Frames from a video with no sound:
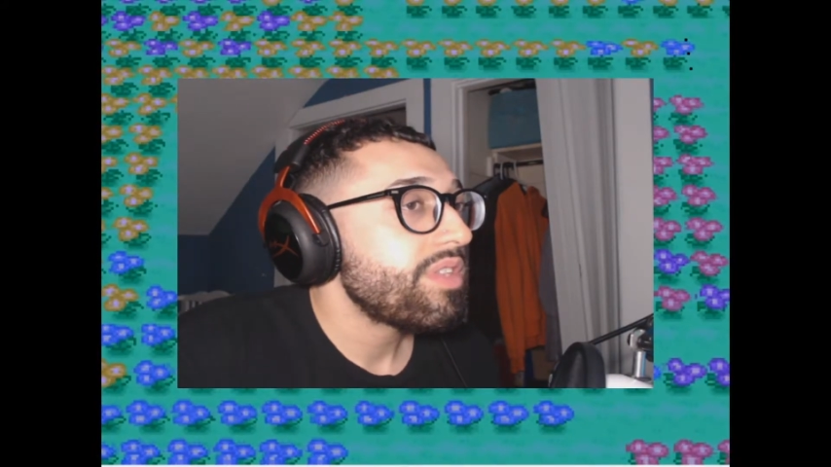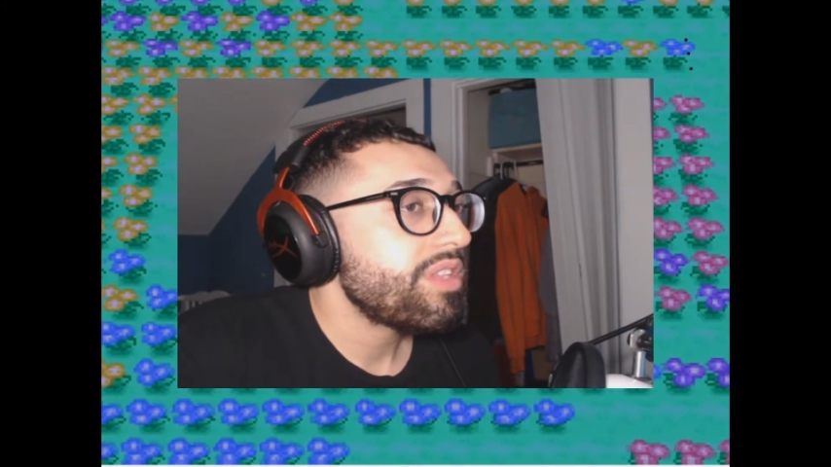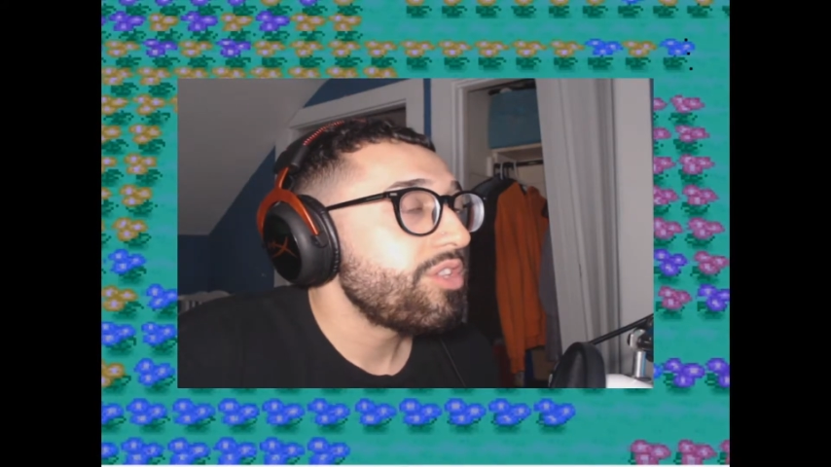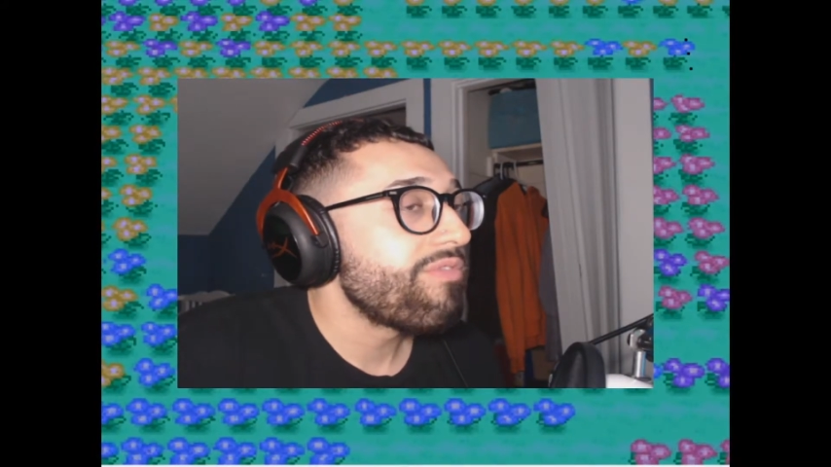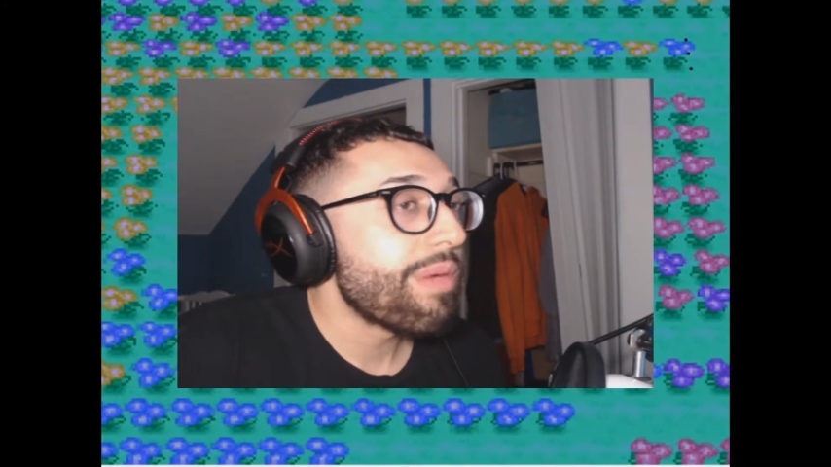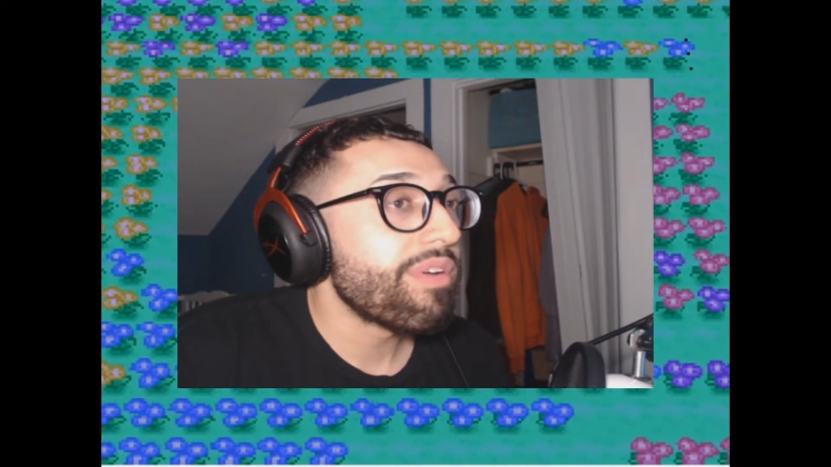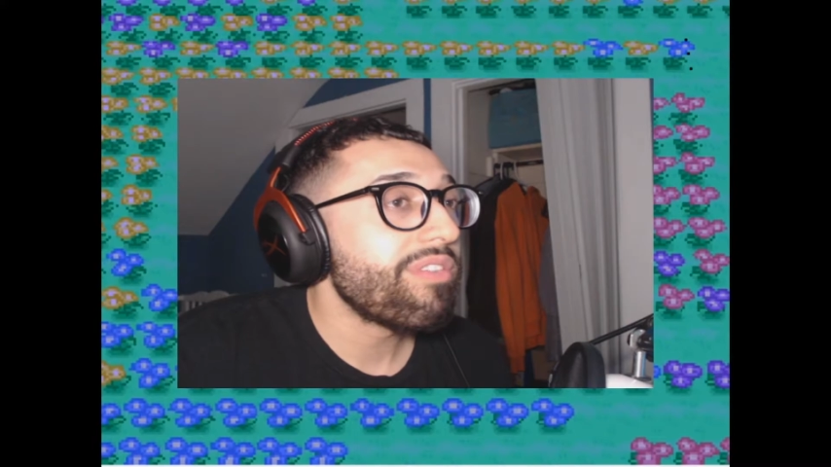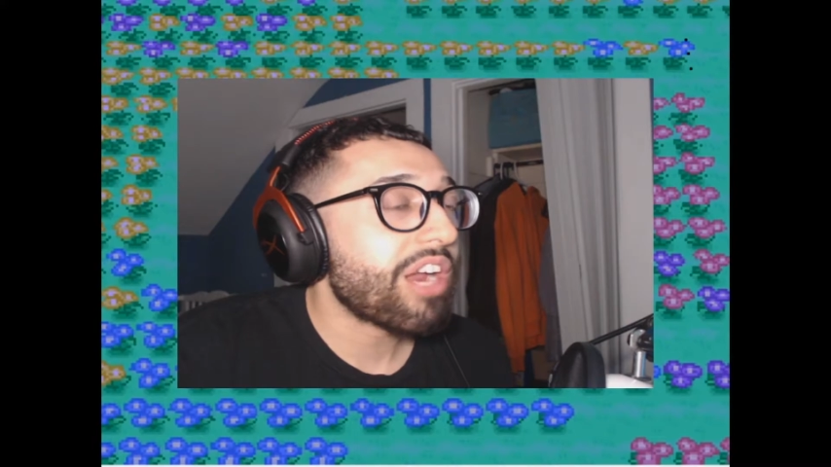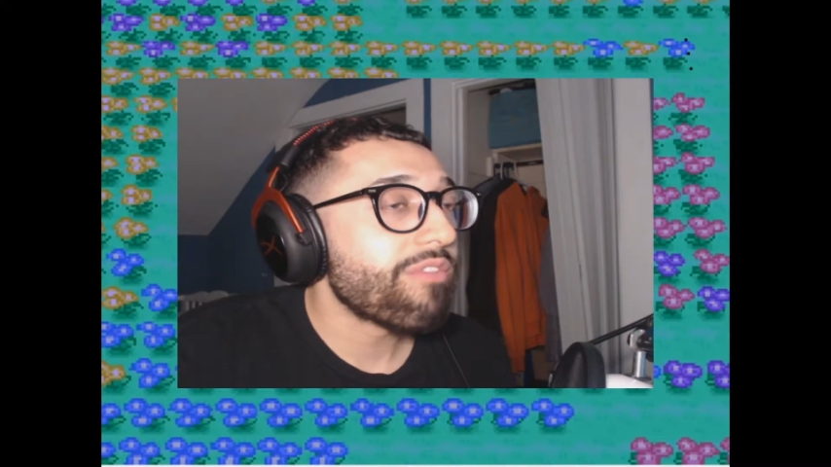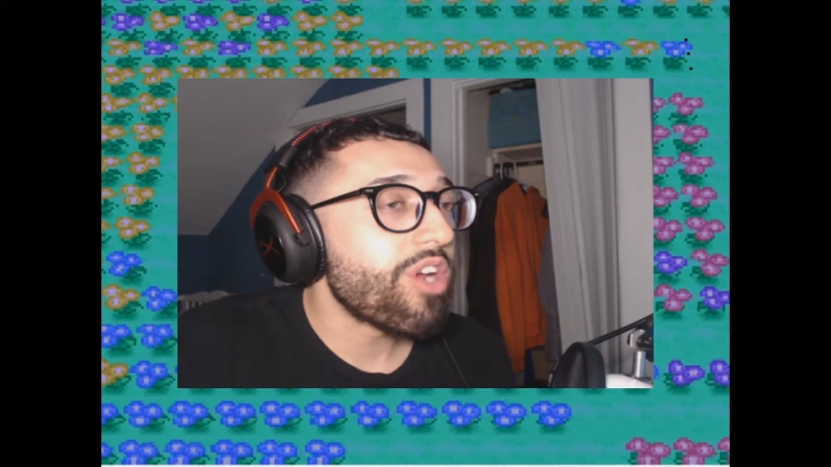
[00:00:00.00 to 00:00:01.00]
November,
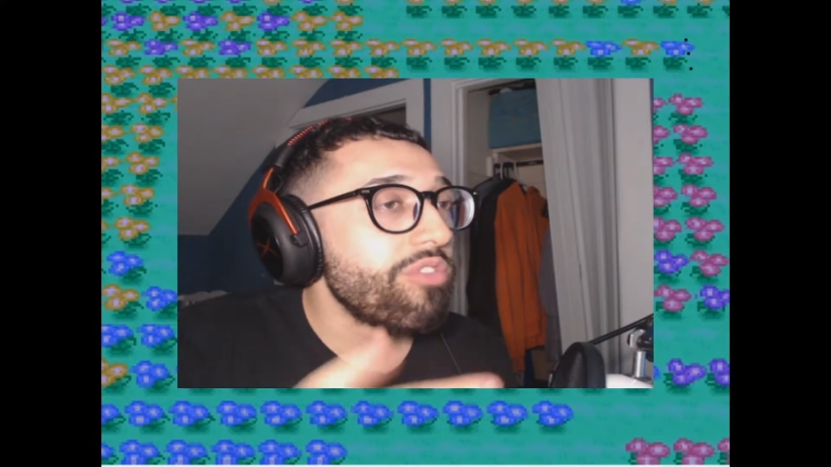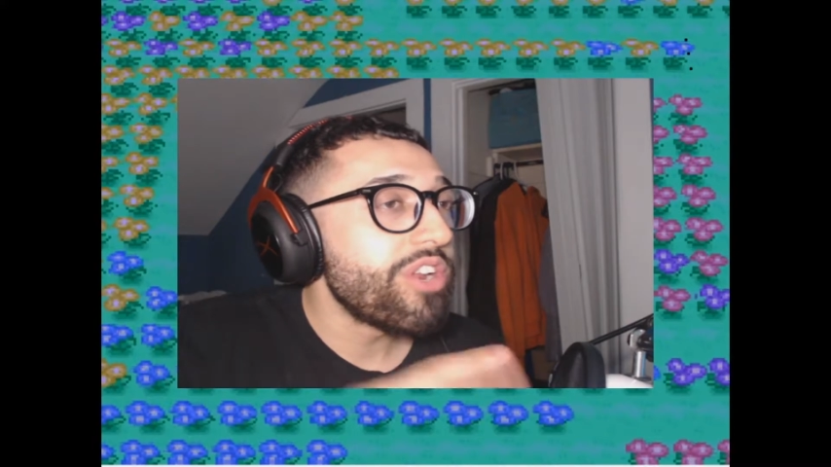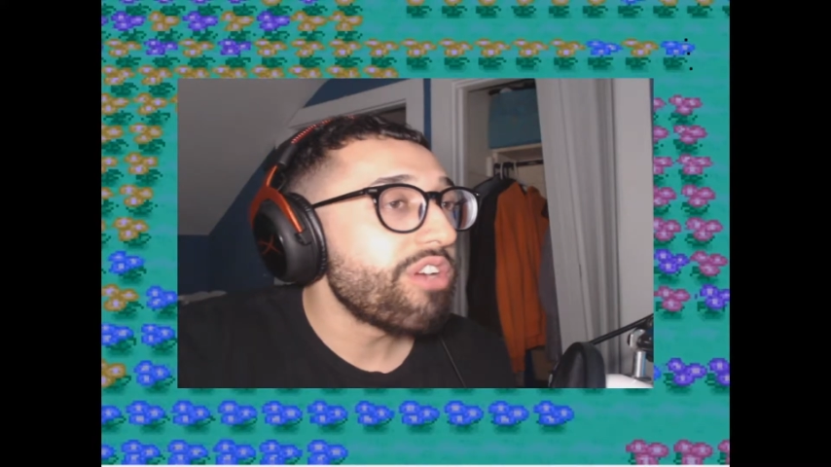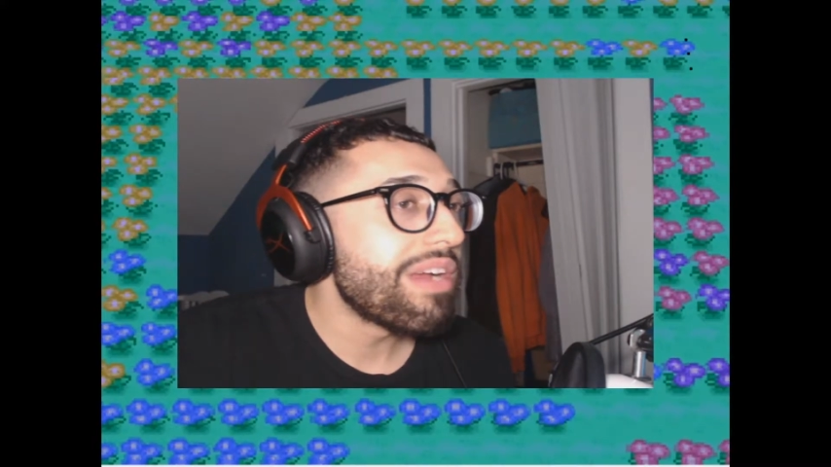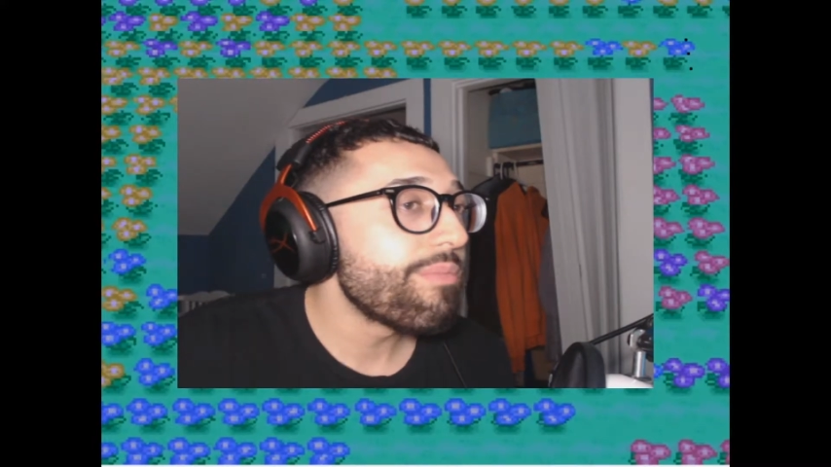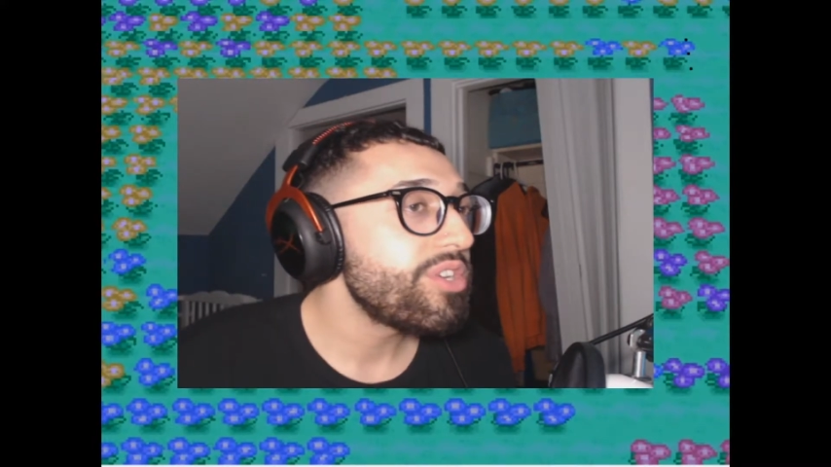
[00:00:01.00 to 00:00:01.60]
like early November